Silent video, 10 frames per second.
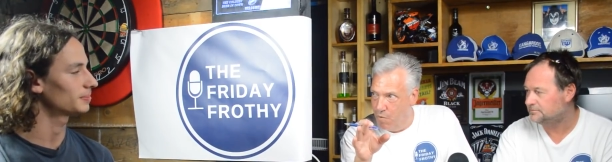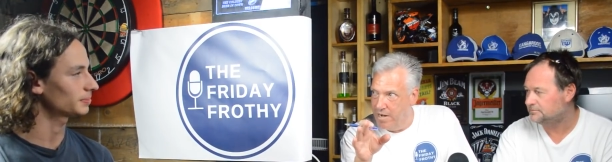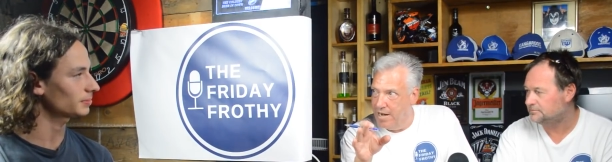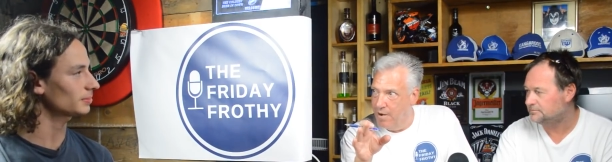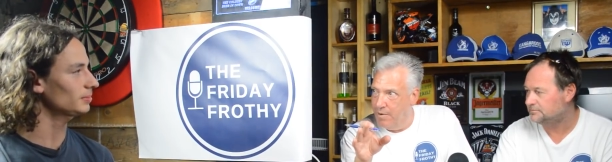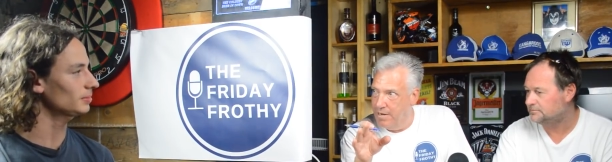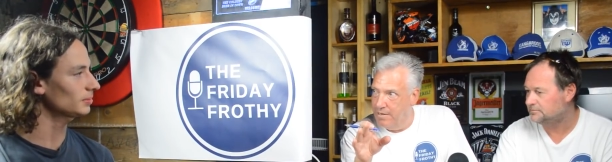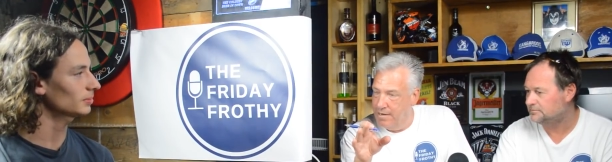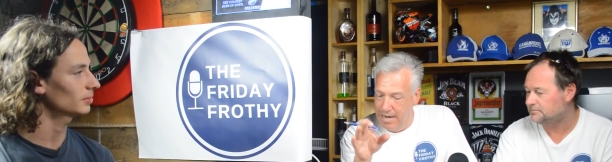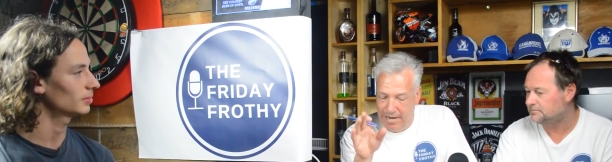Speaker 1: on where you're going
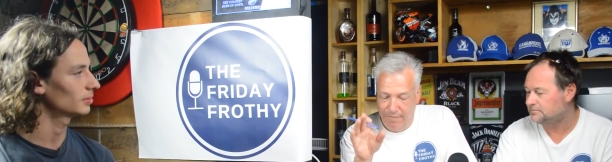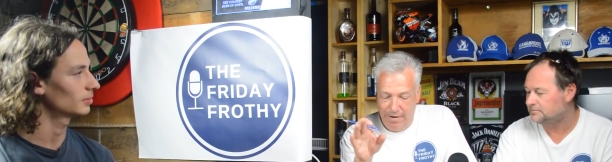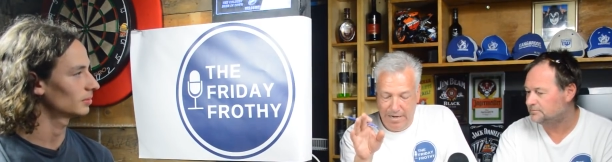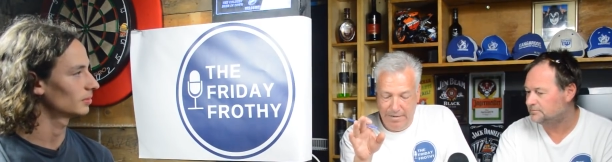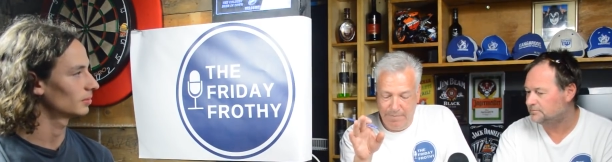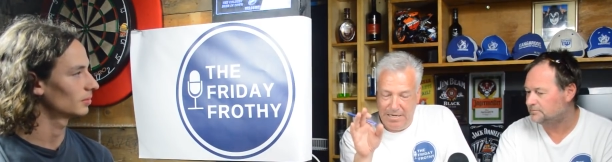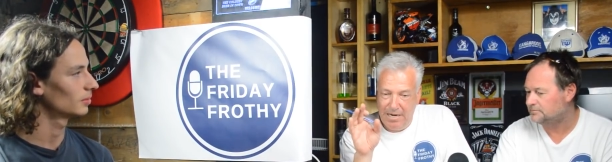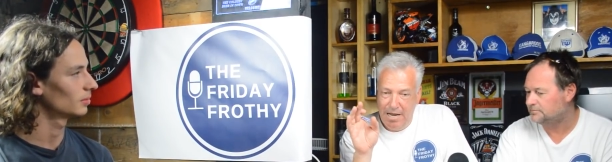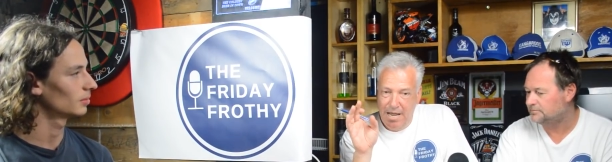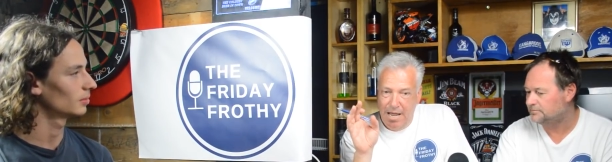and, and everything, but
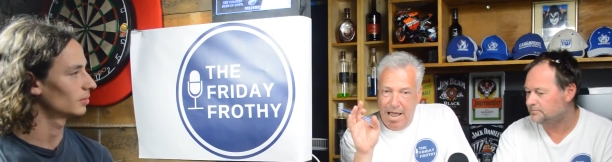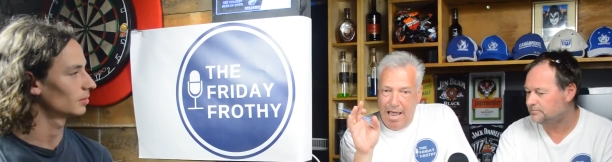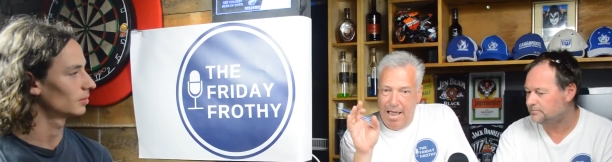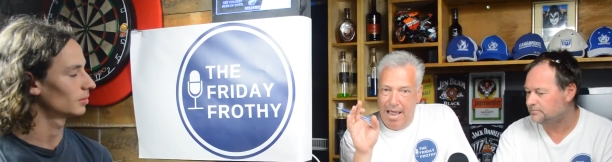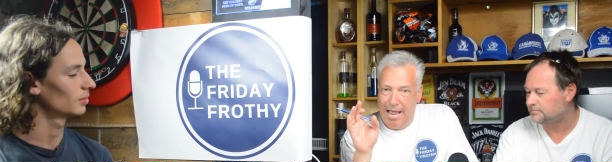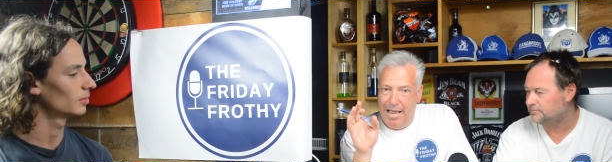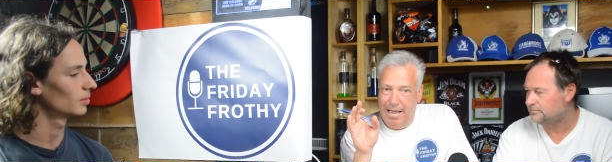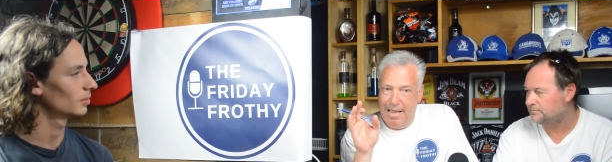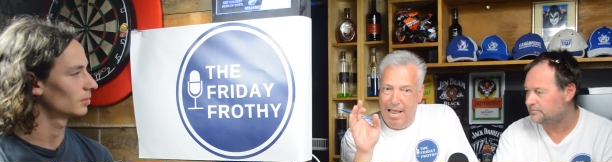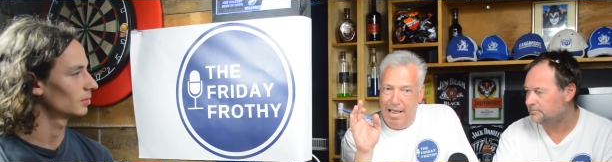
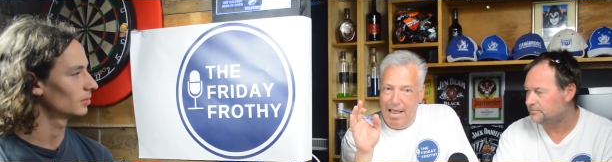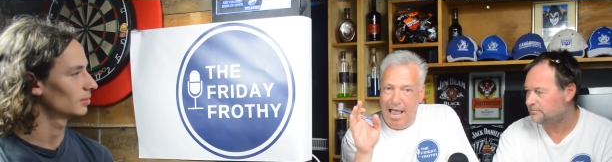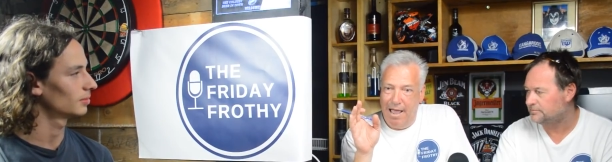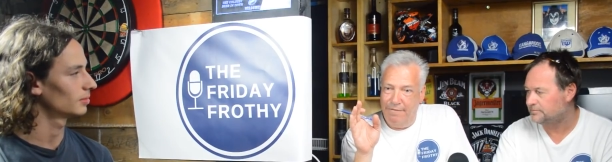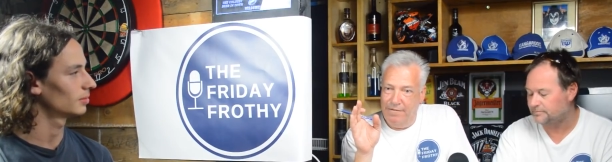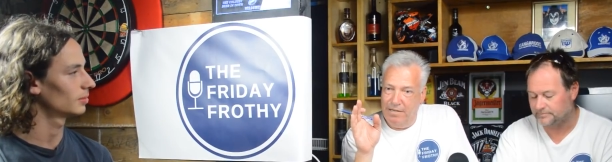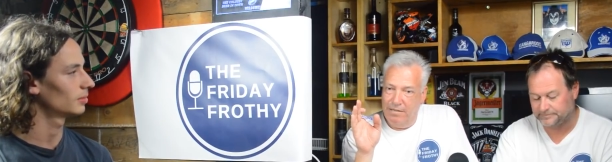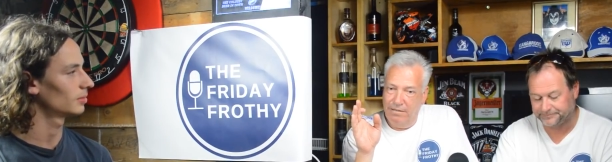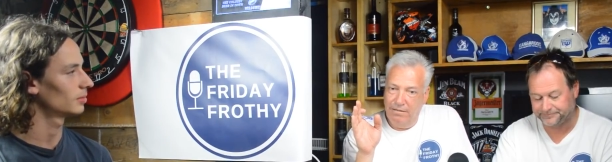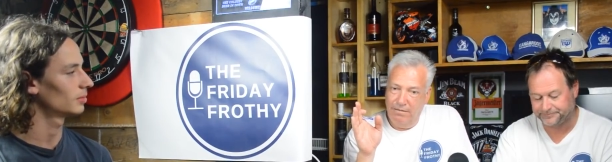uh,
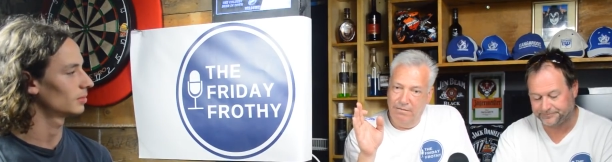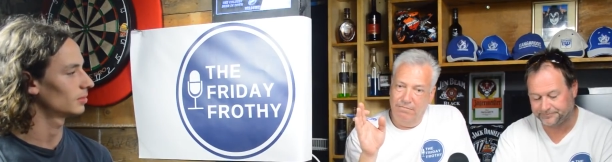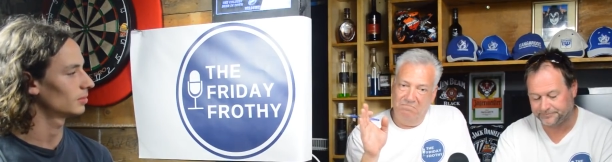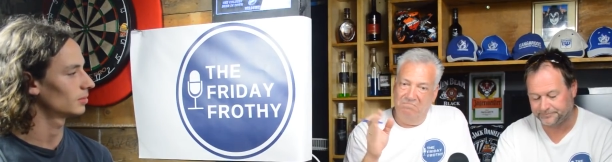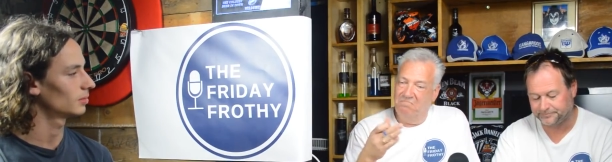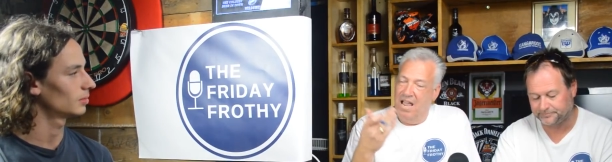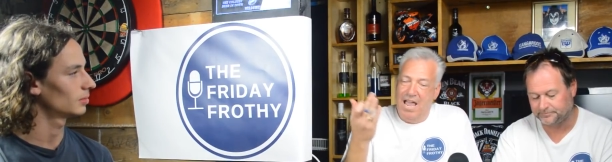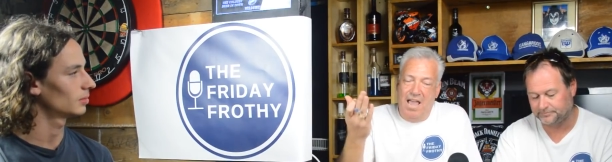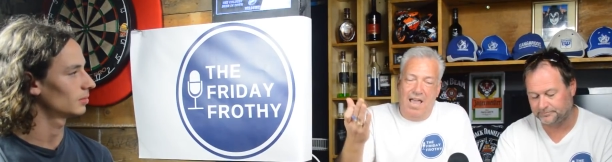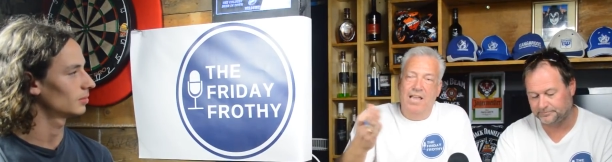after
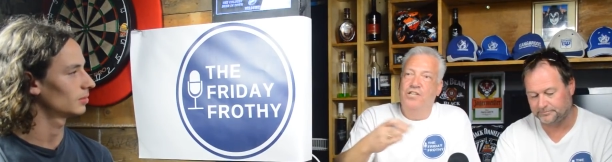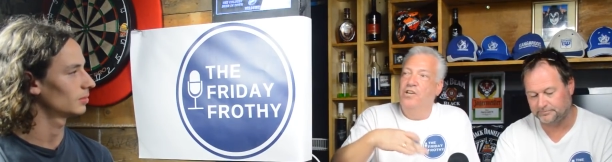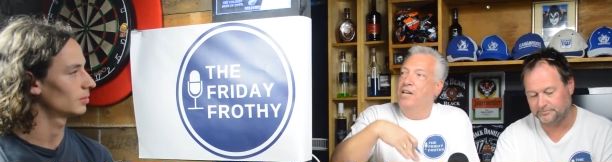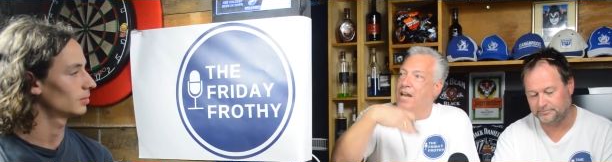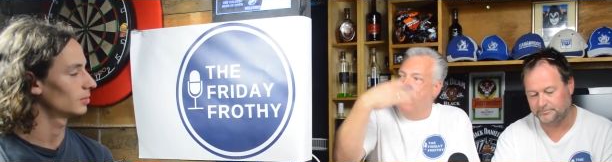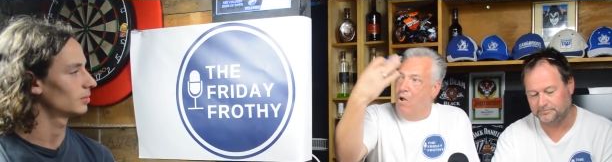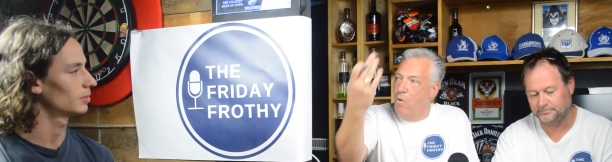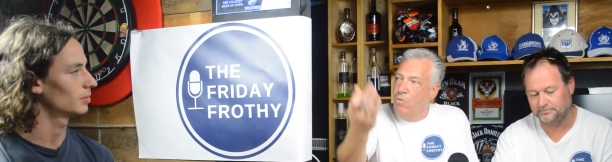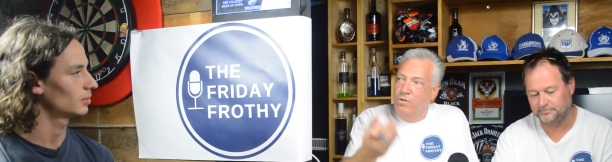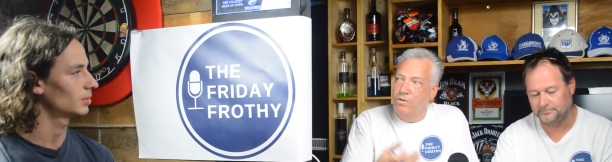as you're getting
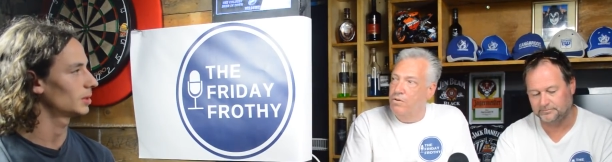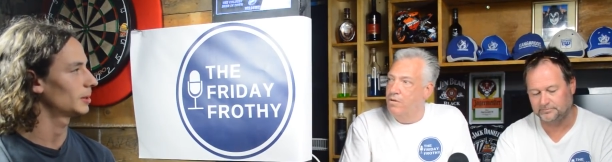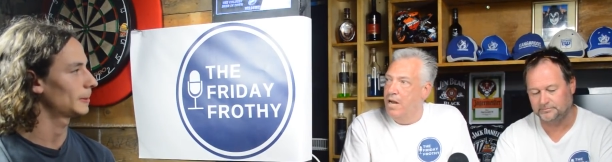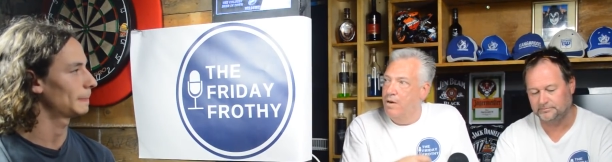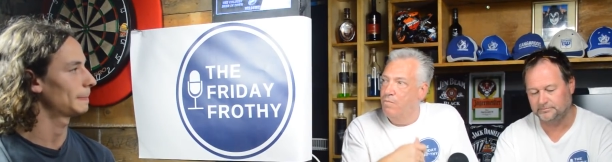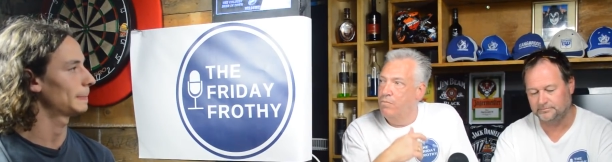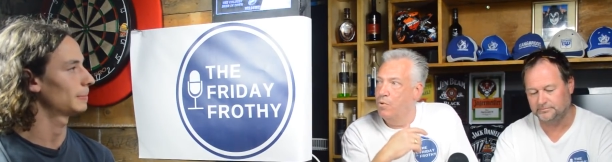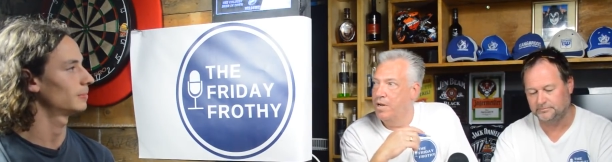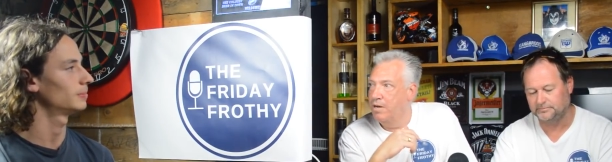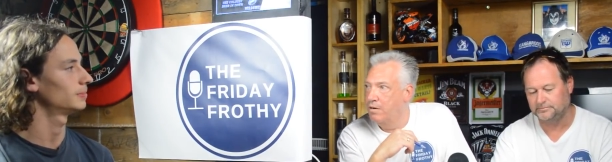older and, and
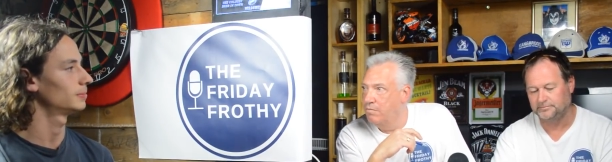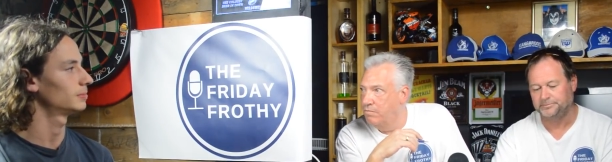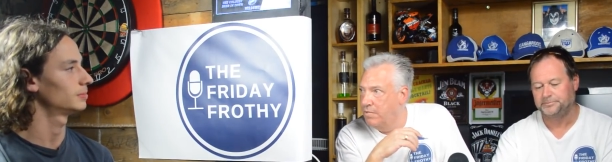looking at